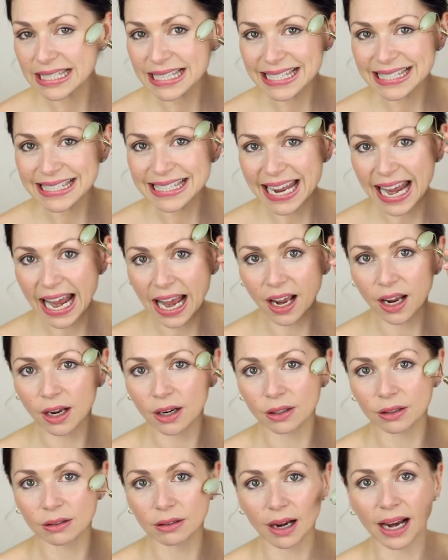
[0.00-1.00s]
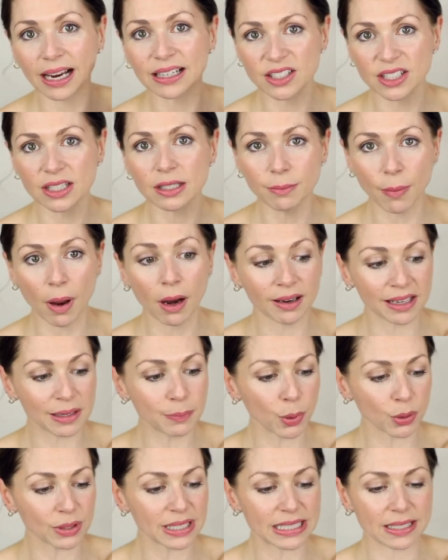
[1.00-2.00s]
is now actually my
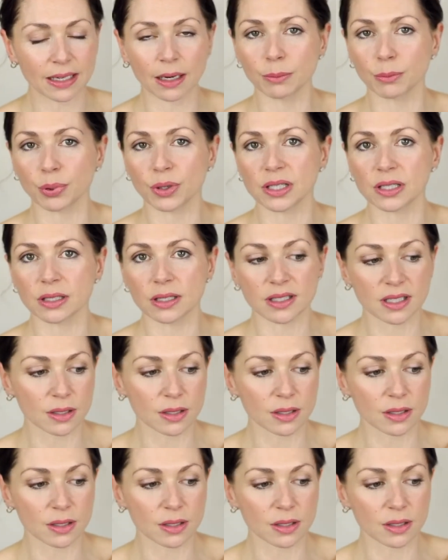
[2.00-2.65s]
body temperature,